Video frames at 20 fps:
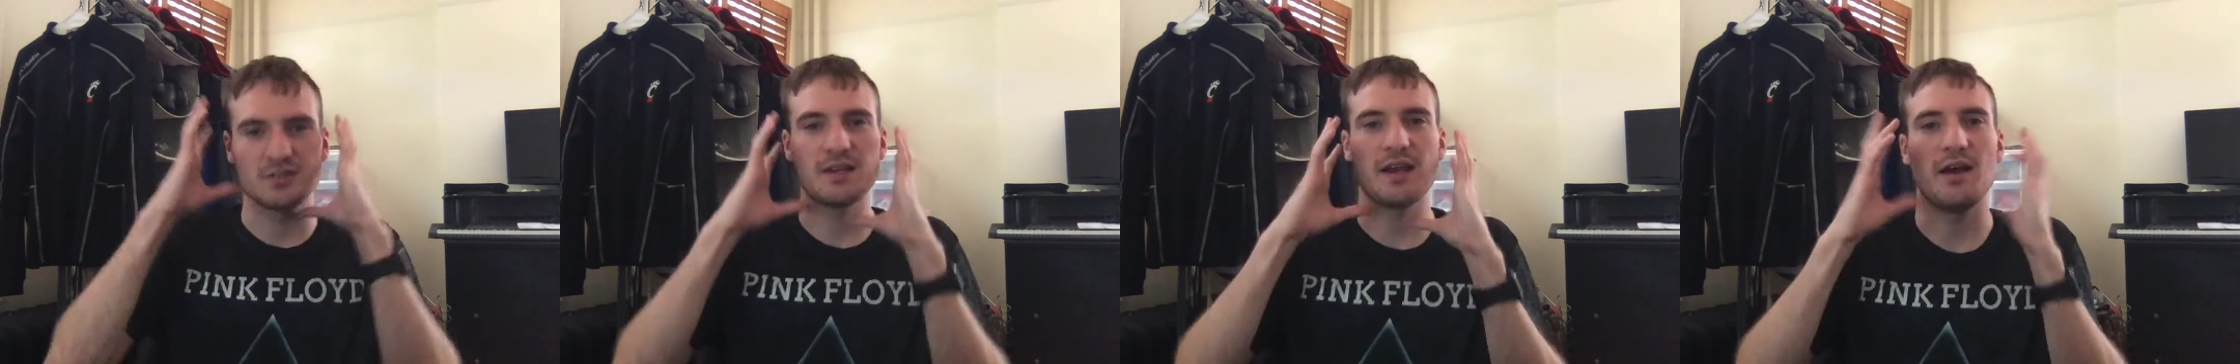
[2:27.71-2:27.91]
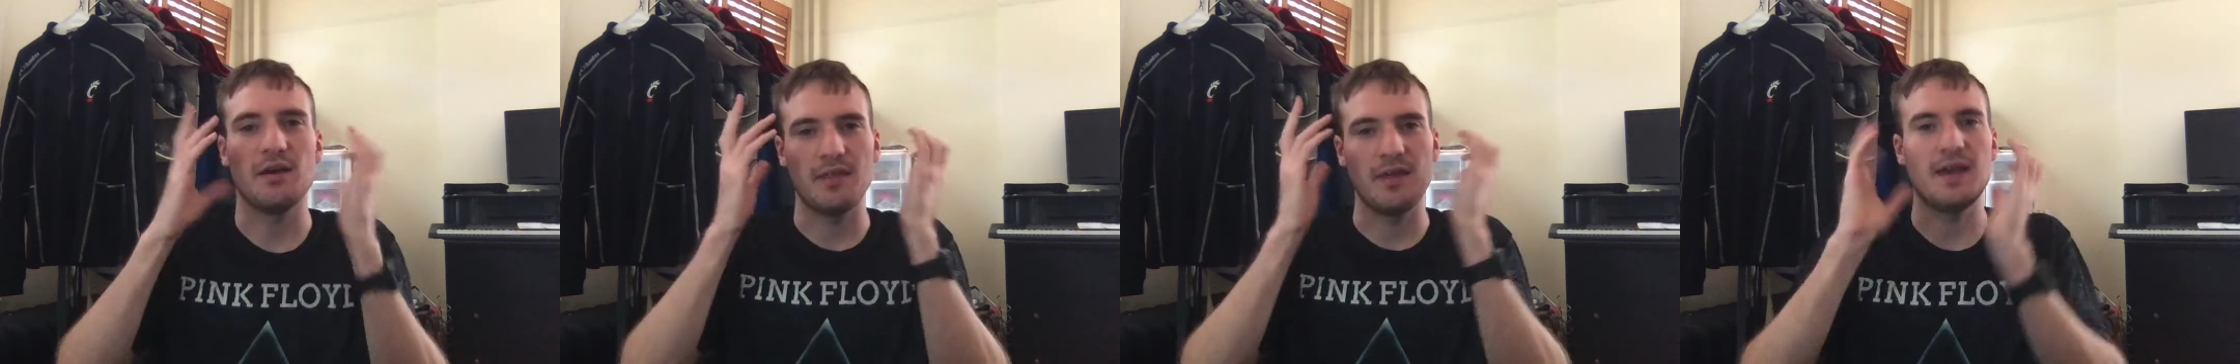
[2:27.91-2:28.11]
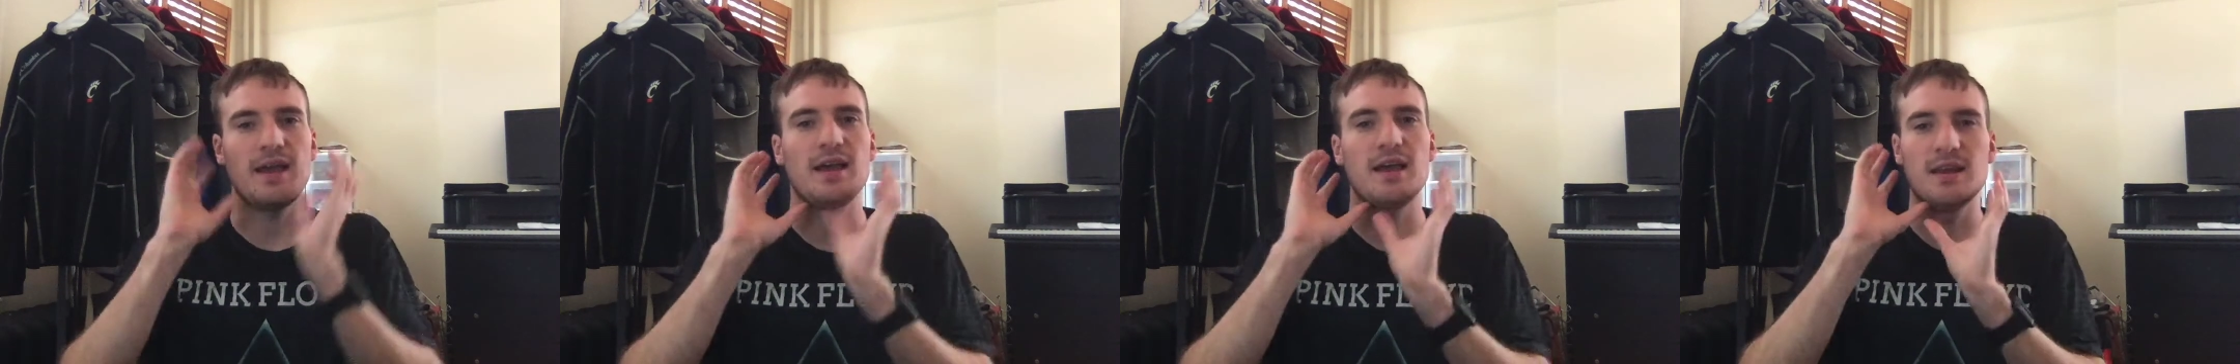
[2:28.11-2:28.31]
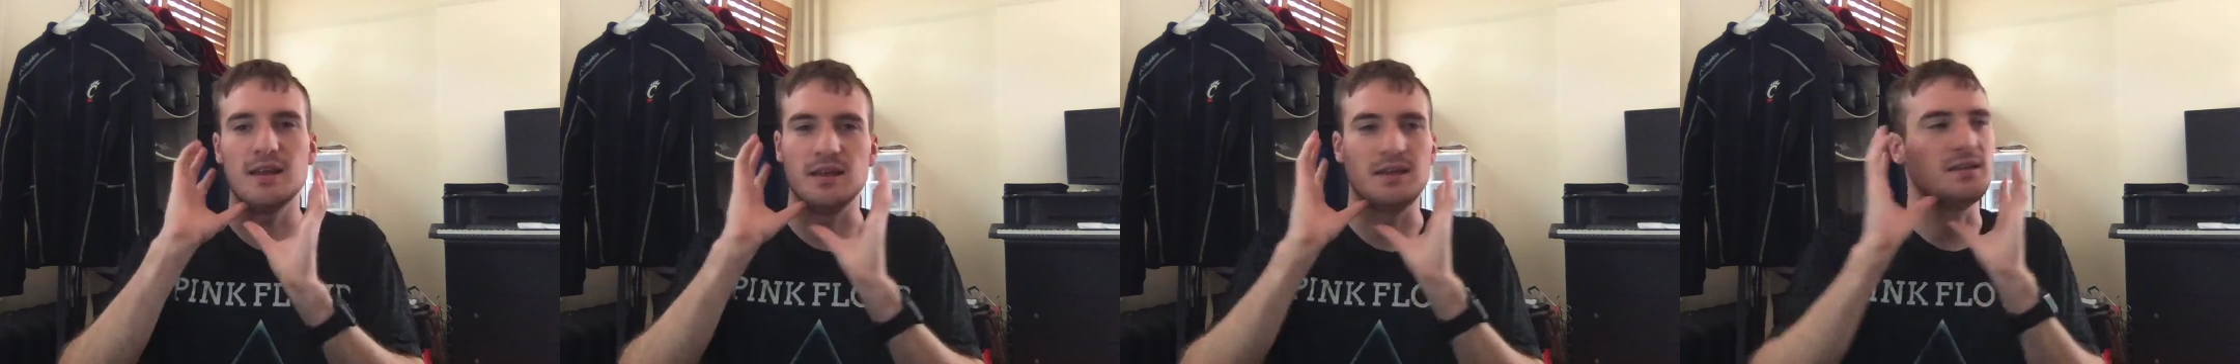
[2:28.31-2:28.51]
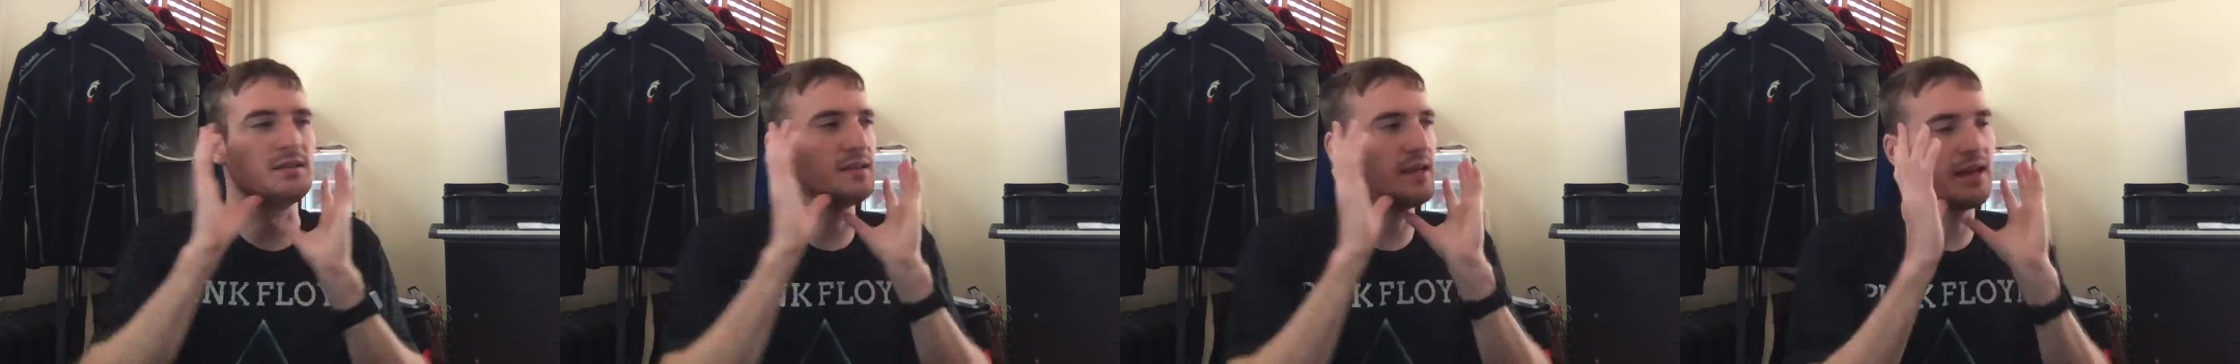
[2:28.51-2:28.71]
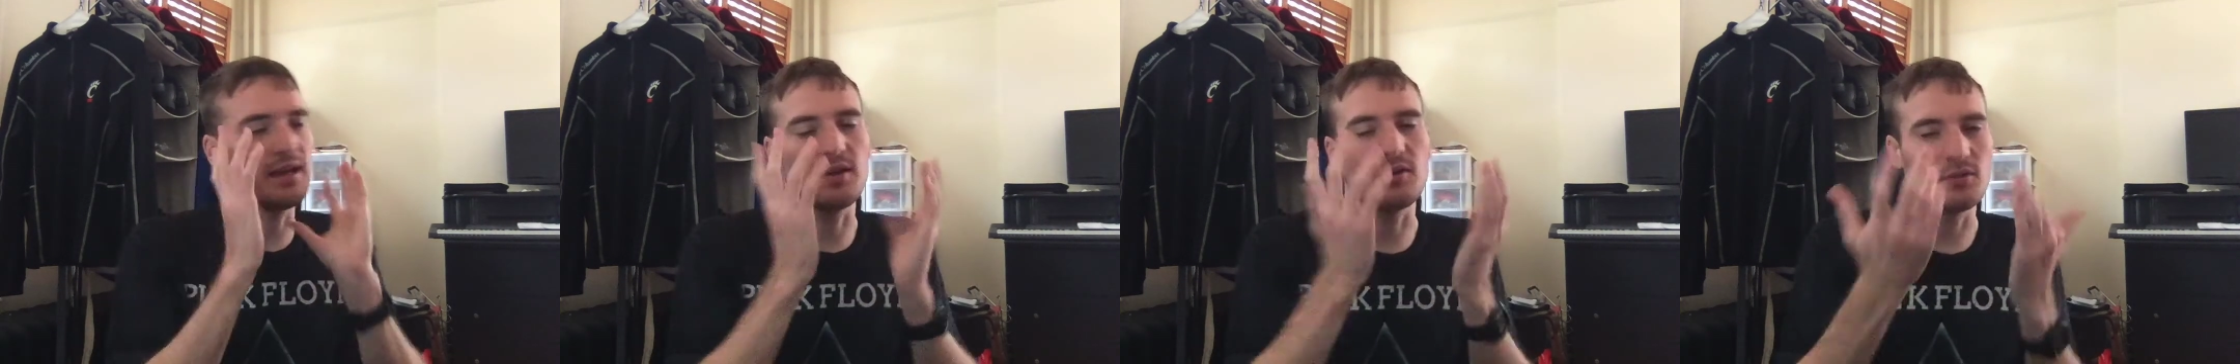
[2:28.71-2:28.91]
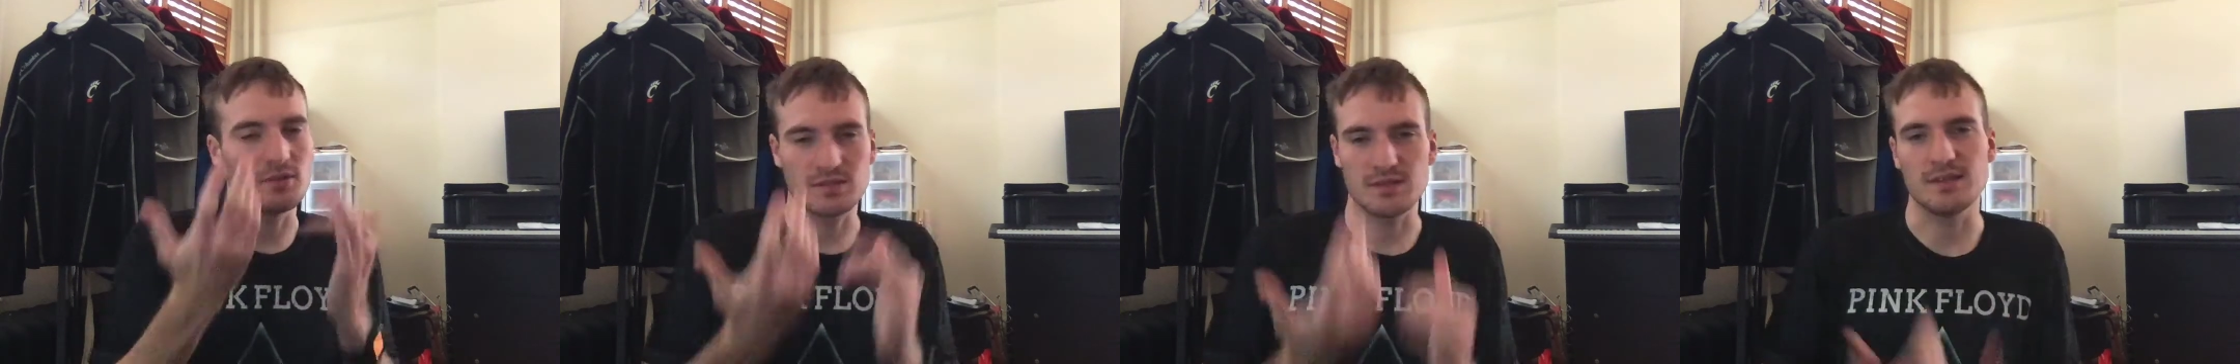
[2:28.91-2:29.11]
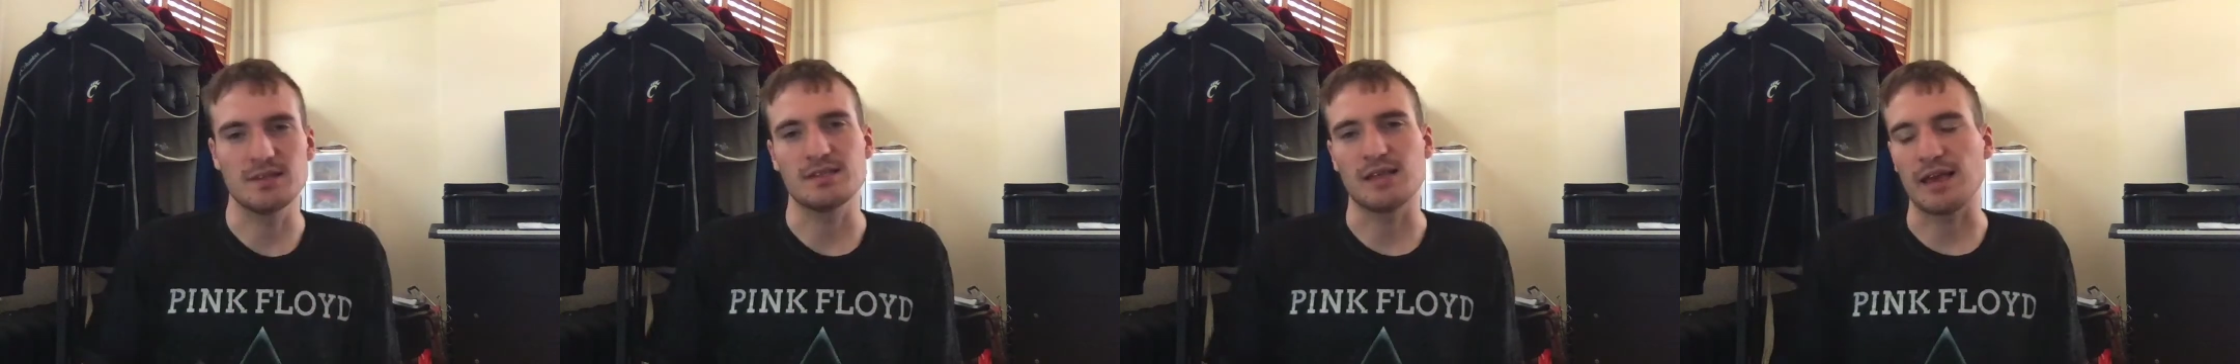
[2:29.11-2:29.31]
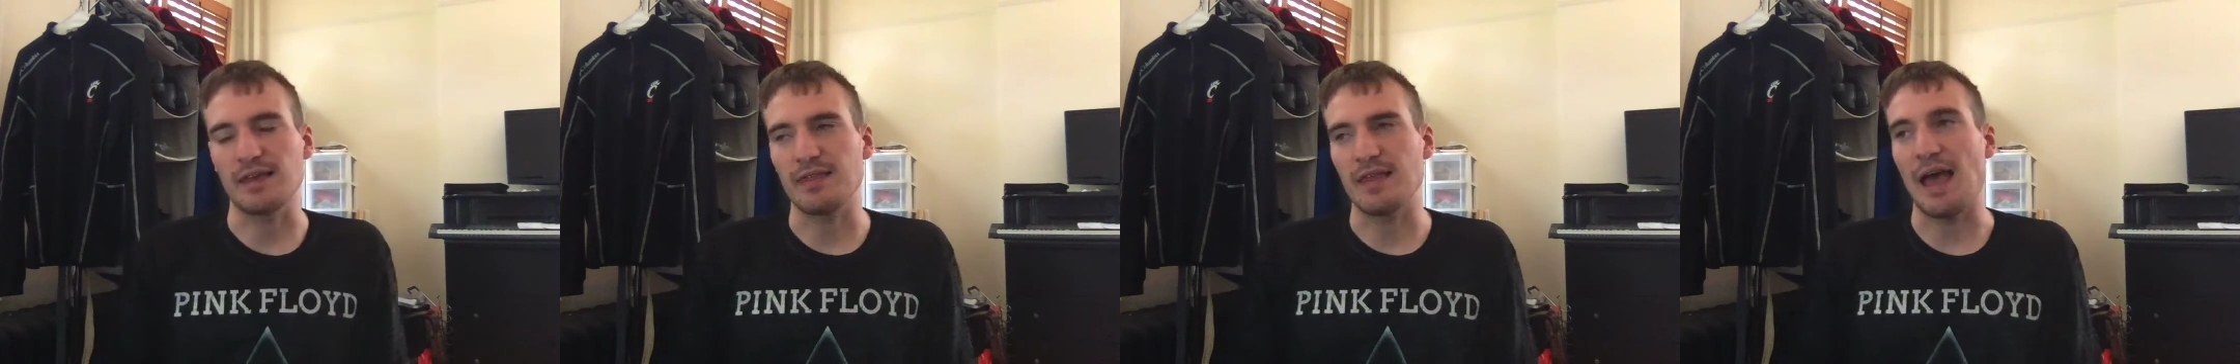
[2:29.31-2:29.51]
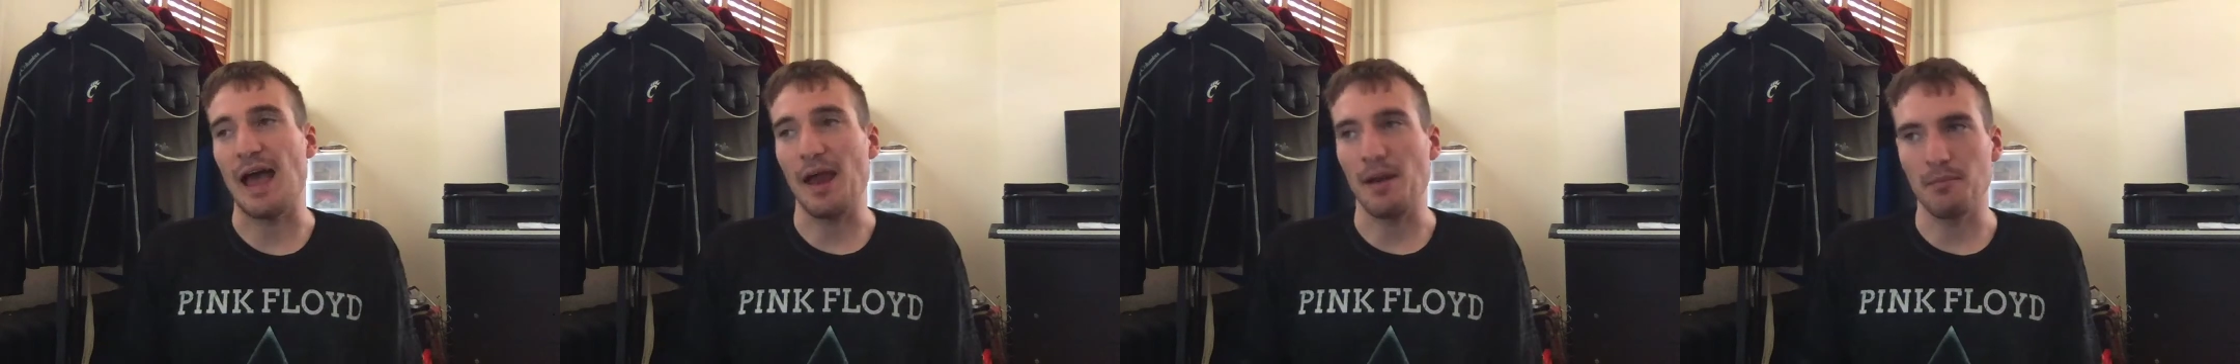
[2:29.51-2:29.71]
how the head is, angles, things like
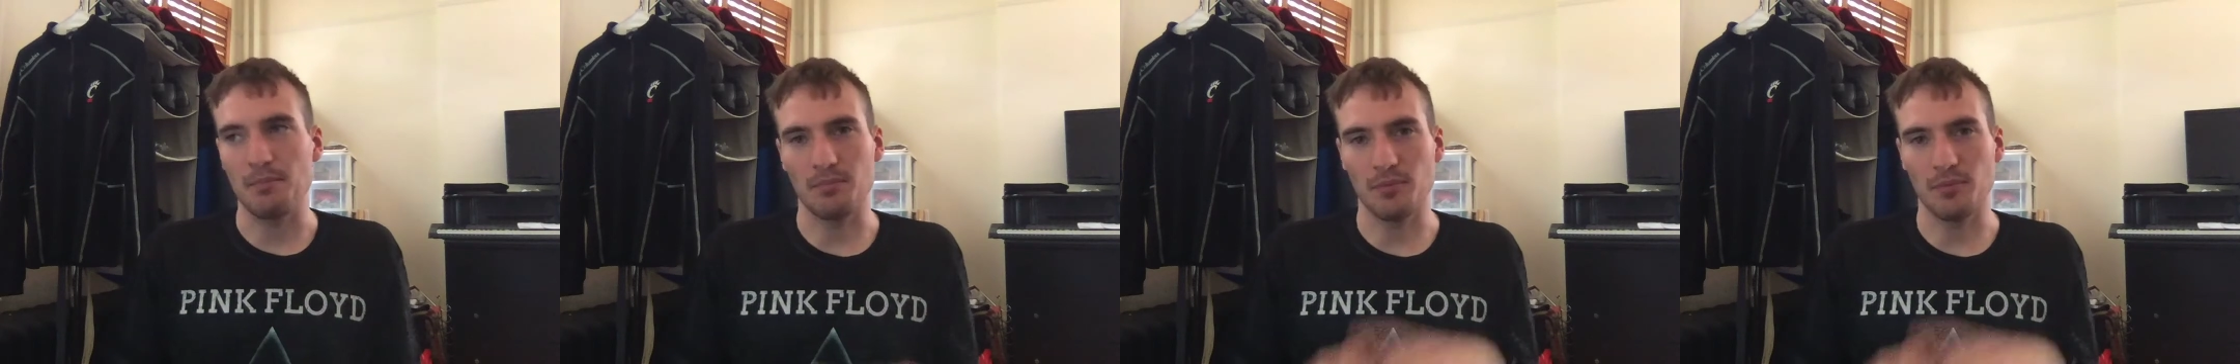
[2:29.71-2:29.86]
that.